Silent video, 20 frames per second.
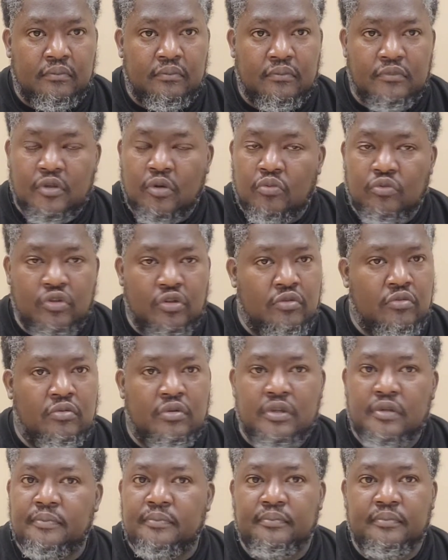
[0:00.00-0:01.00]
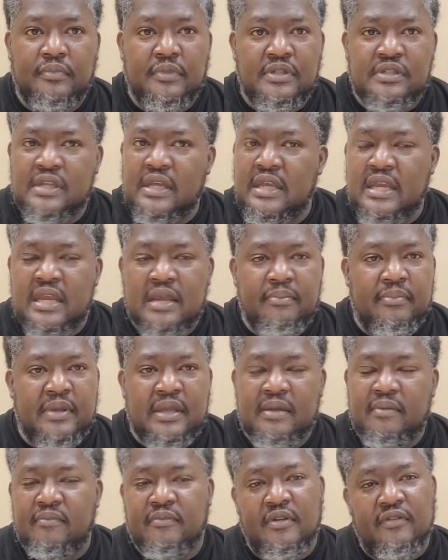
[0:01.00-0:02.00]
Don't do it.
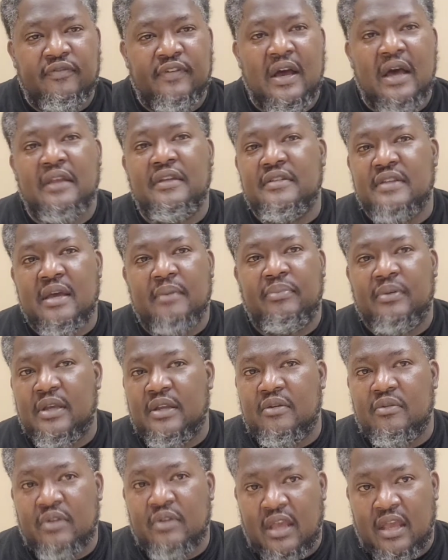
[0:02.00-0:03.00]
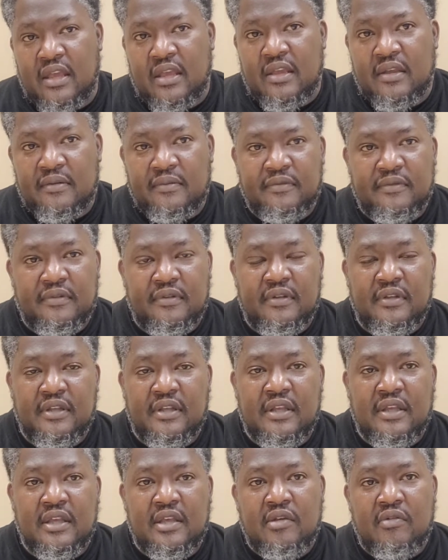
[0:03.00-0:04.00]
See, the Father's not playing no games.
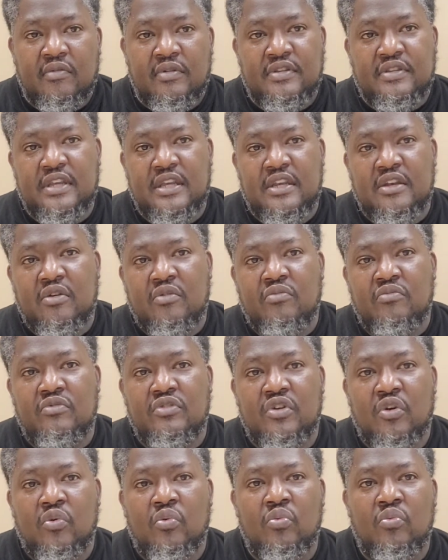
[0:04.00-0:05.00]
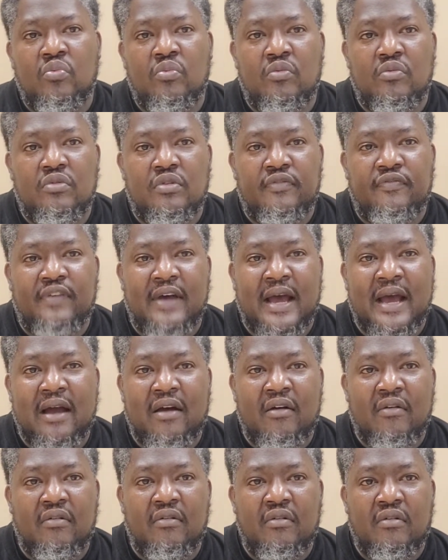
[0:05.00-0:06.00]
He said don't
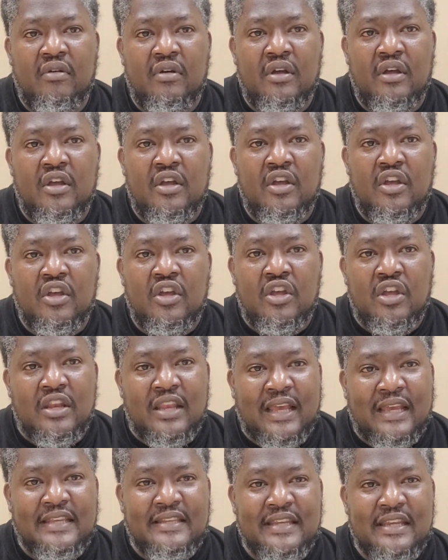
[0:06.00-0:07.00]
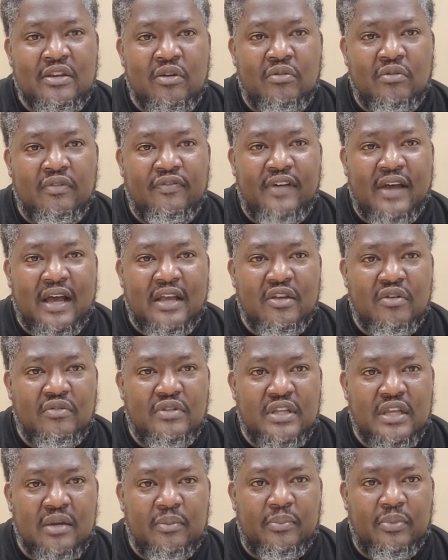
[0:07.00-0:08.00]
defile, like he said, don't defile your
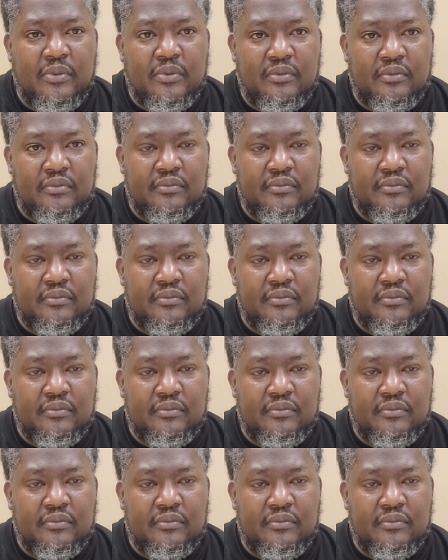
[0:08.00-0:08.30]
temple.